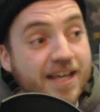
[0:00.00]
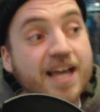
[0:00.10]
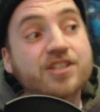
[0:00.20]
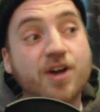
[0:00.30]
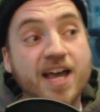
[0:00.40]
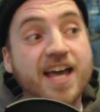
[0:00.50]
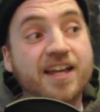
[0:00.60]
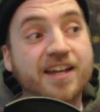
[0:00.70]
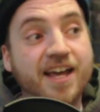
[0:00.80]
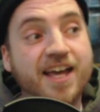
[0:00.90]
Yeah, so I
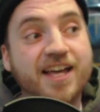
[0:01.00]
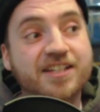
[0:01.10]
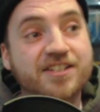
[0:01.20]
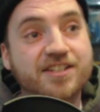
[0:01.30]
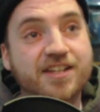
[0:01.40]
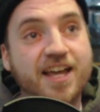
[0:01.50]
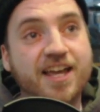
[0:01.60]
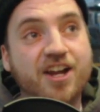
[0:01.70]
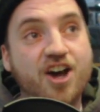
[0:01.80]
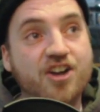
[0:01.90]
had
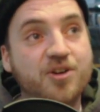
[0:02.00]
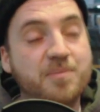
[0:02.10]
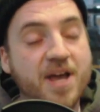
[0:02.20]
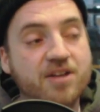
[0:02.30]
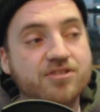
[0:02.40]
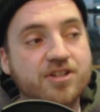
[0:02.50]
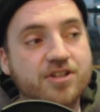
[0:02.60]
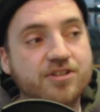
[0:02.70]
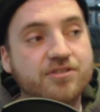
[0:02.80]
100 pounds on you.